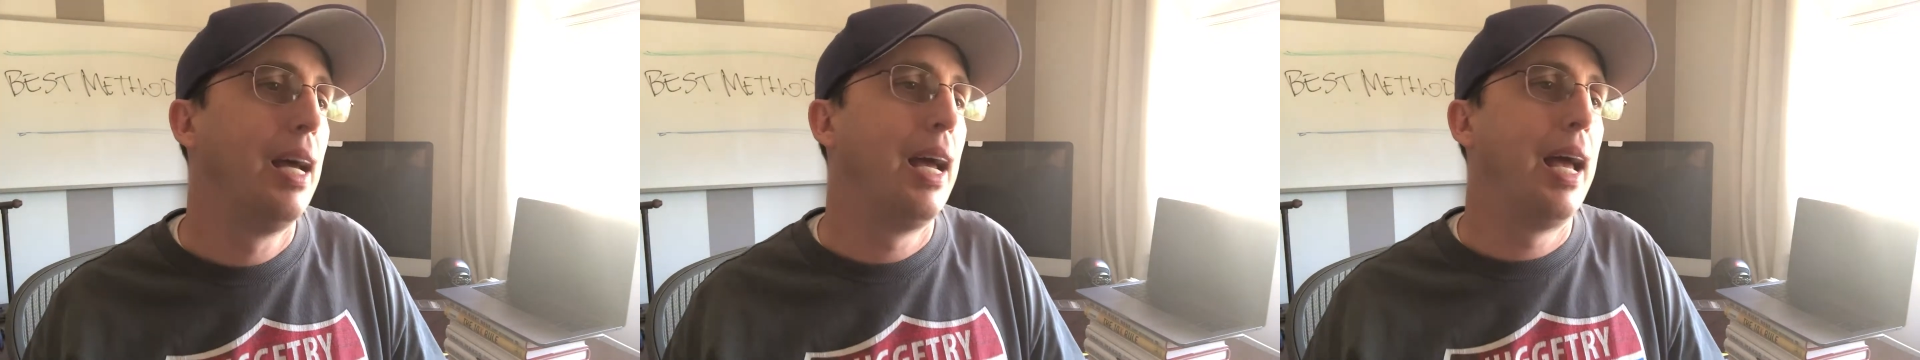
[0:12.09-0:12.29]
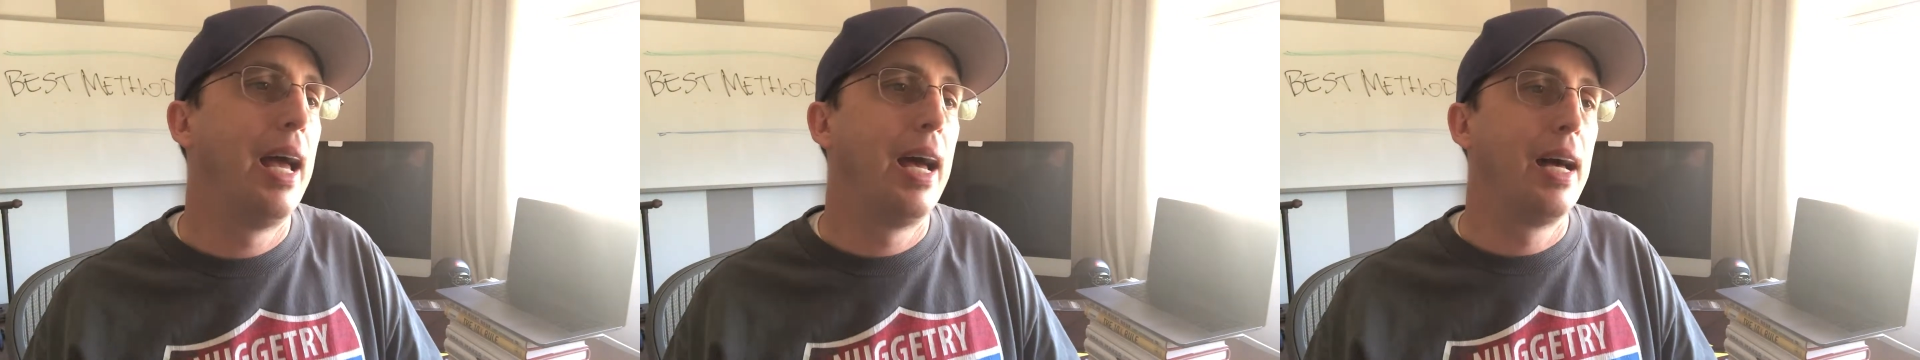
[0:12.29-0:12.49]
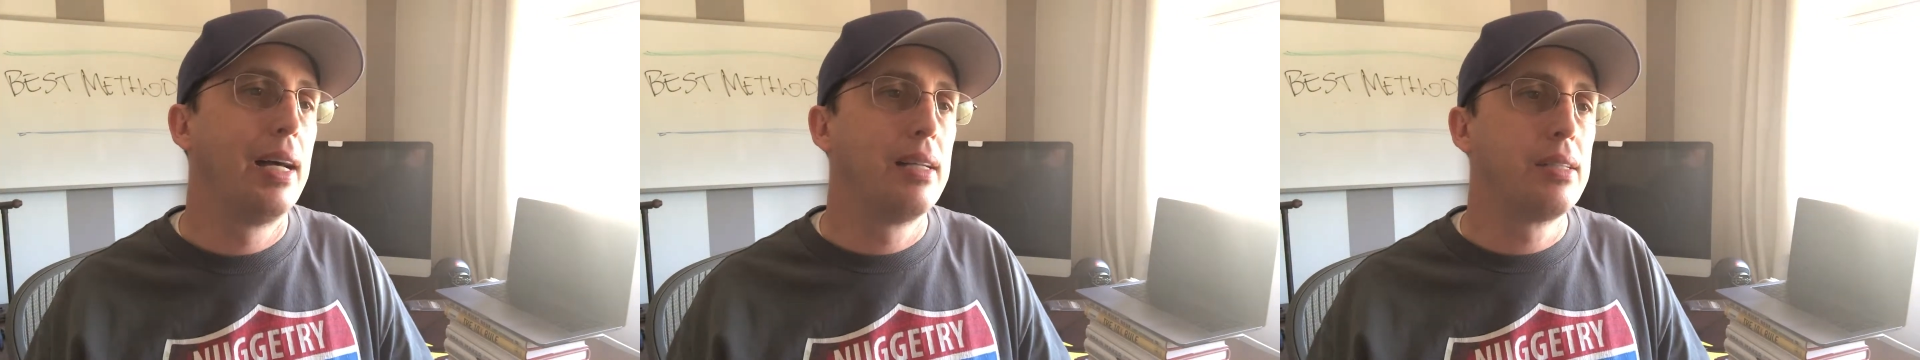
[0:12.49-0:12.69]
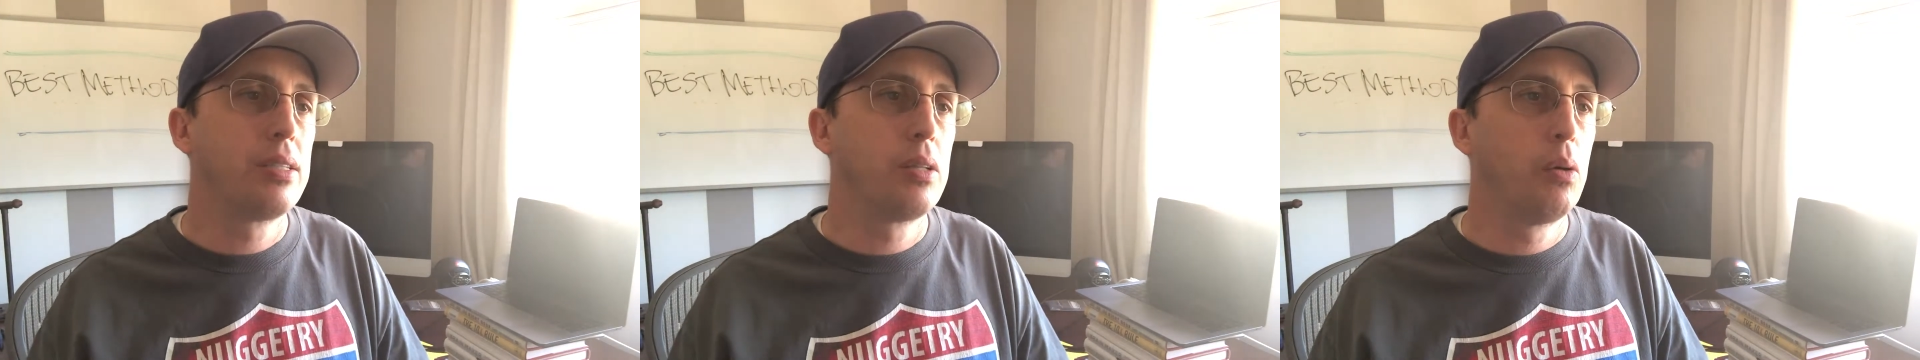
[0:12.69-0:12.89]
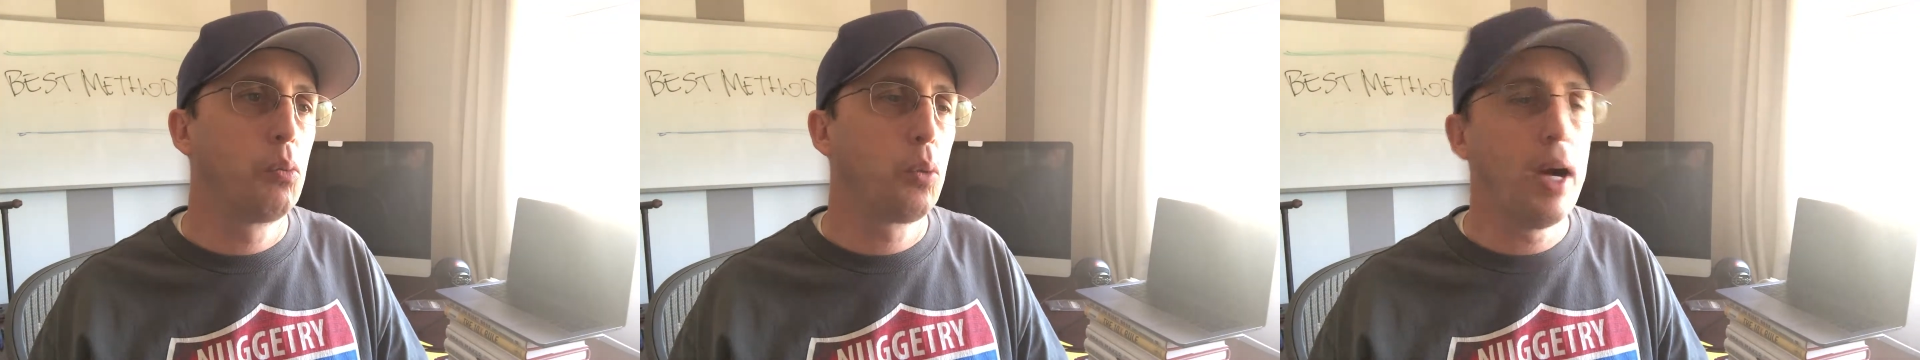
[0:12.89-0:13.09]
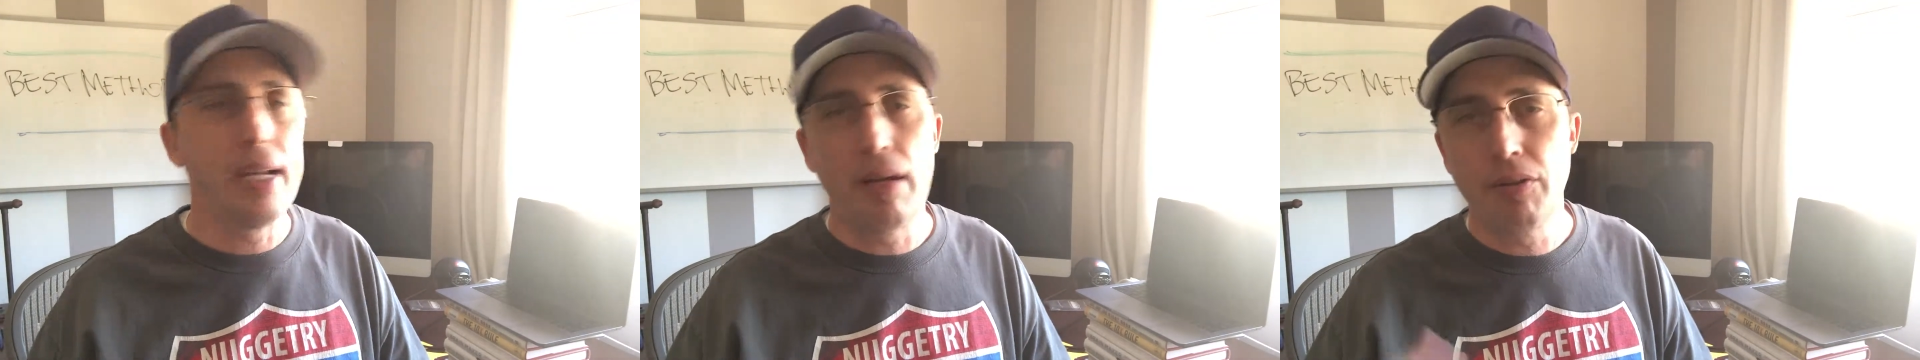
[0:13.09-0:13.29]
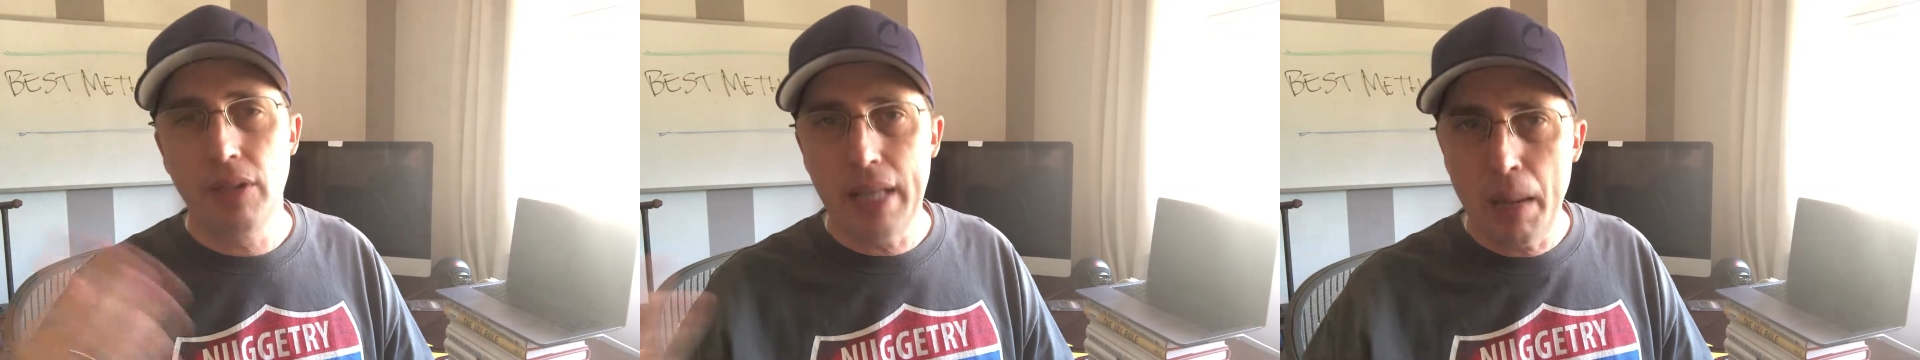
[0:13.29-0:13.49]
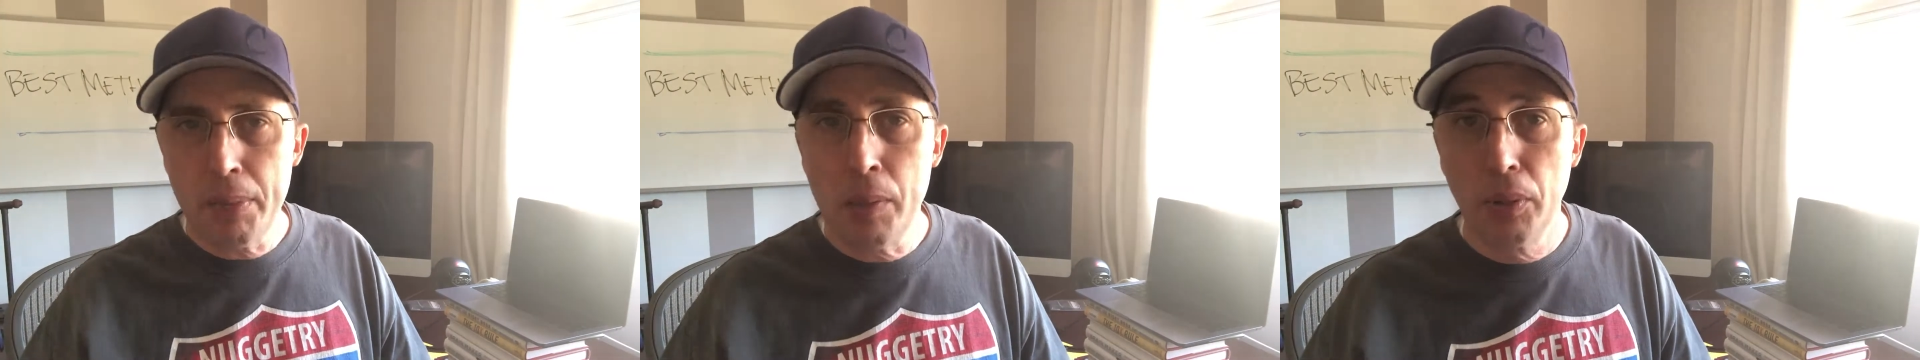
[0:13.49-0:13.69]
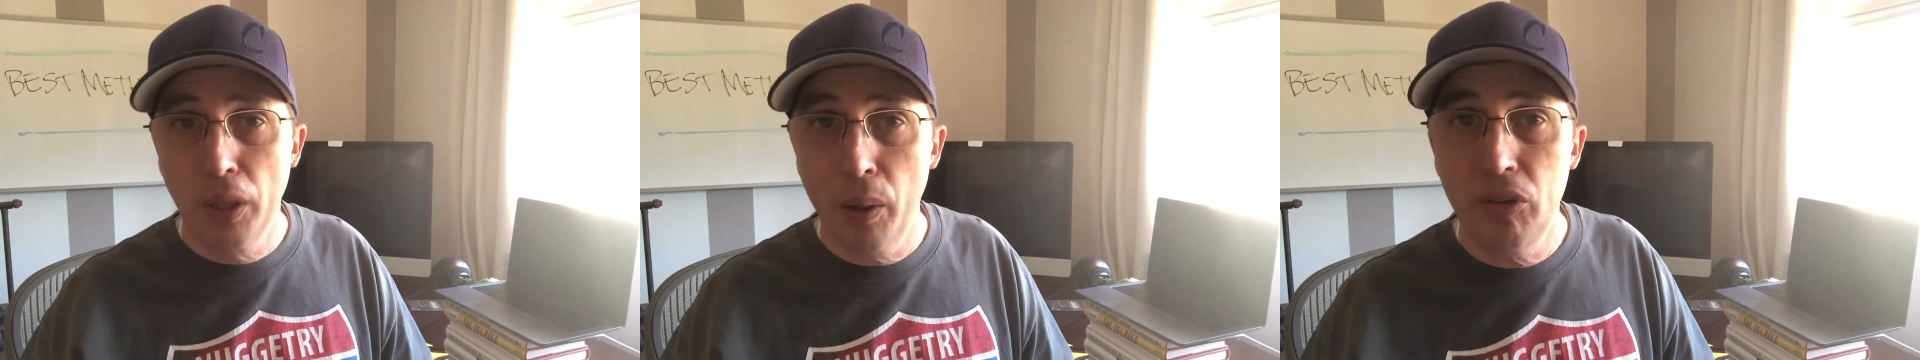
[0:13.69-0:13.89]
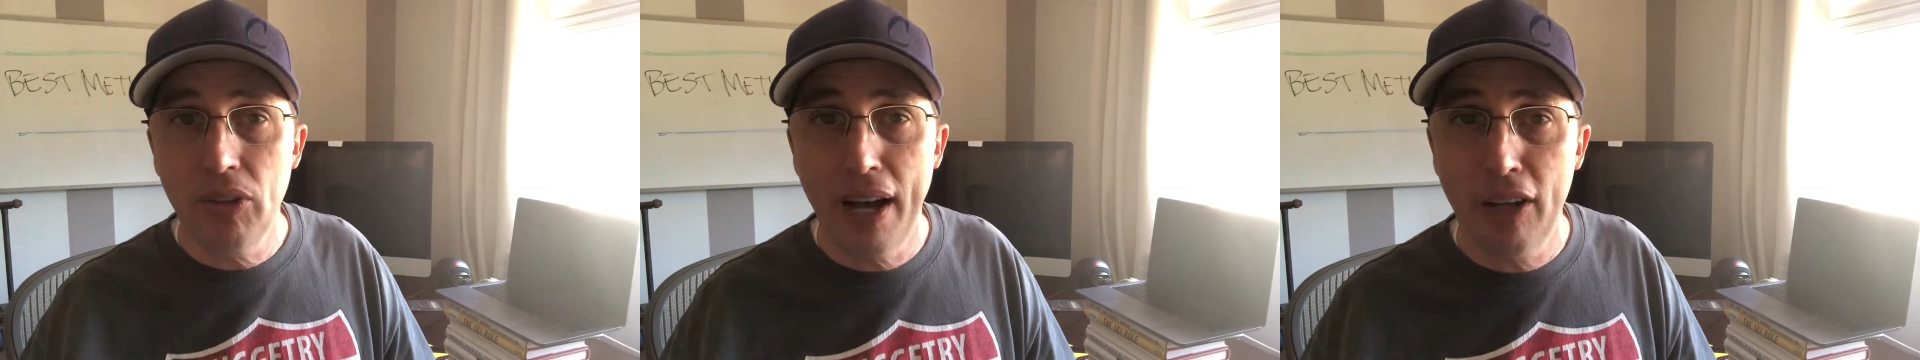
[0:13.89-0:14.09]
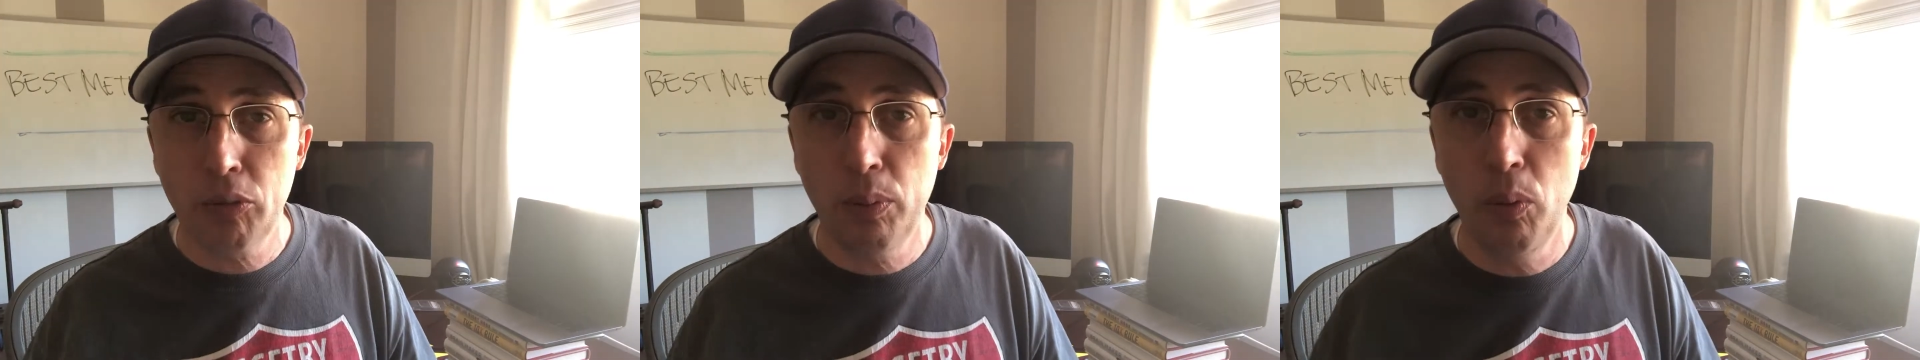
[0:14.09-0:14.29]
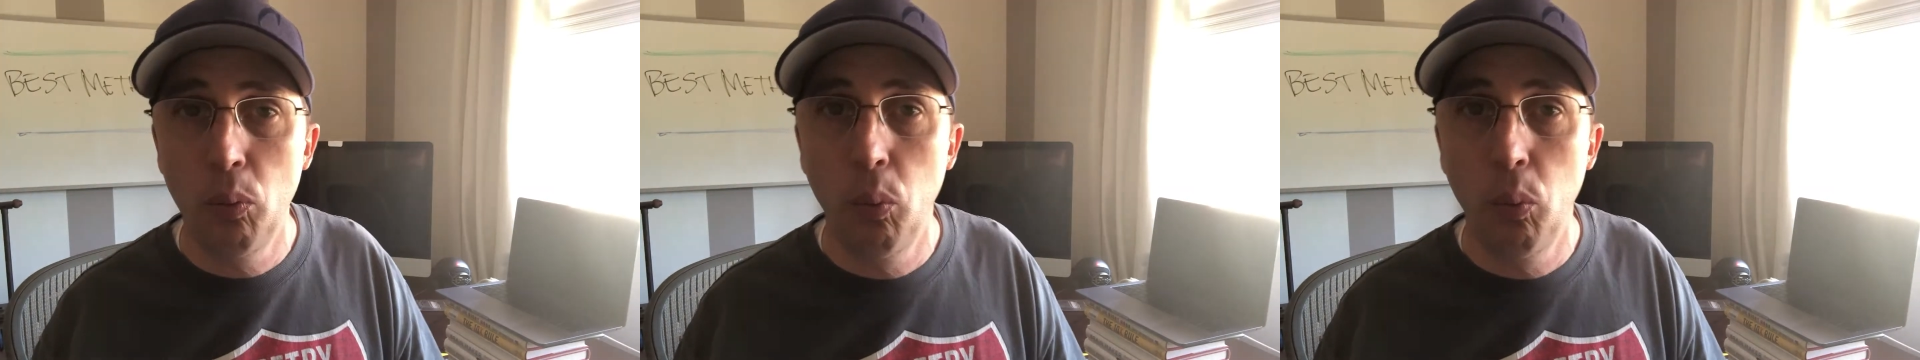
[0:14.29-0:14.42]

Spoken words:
And right after that, people always ask me,